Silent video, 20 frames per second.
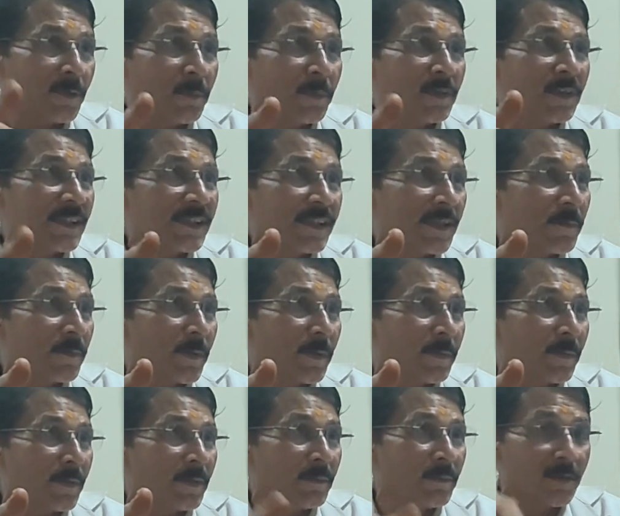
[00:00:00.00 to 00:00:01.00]
way for distal
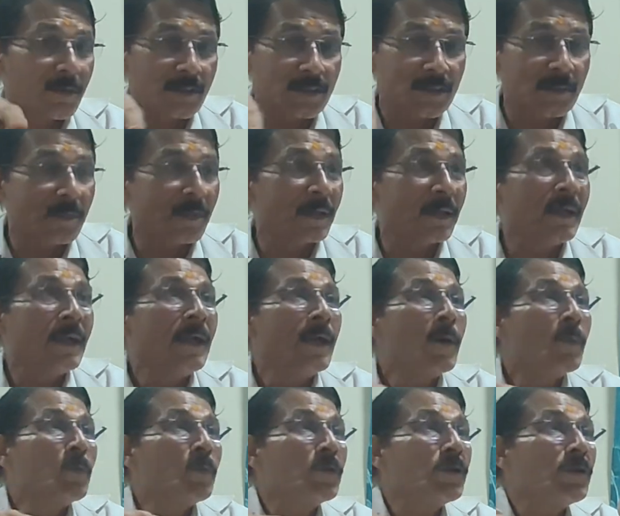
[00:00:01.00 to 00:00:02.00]
fragment, because you are
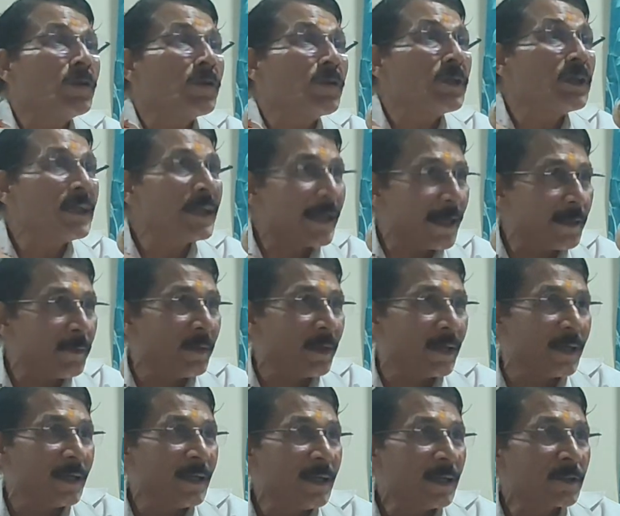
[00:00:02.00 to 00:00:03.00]
putting on the guide
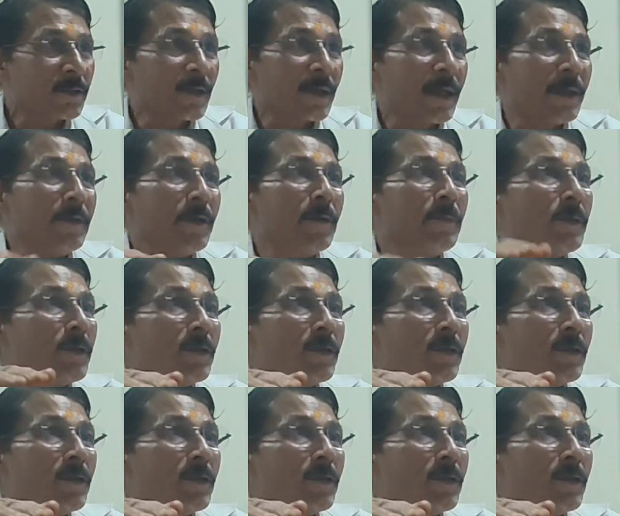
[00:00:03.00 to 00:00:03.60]
rail. So guide rail